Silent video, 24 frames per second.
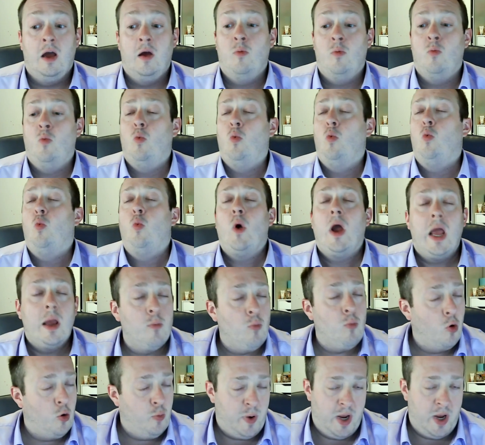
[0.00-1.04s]
I'm
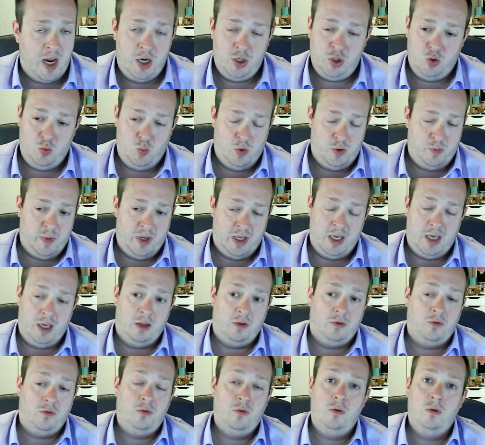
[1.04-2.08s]
way more patient with my
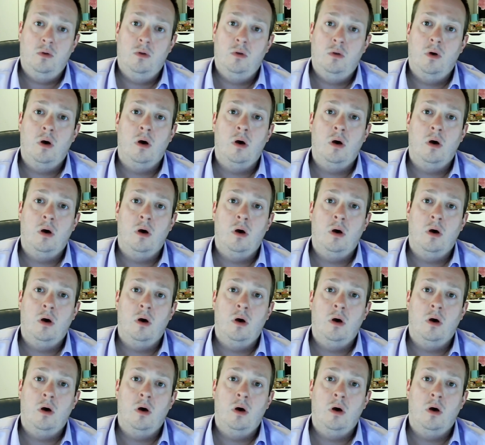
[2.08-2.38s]
kids.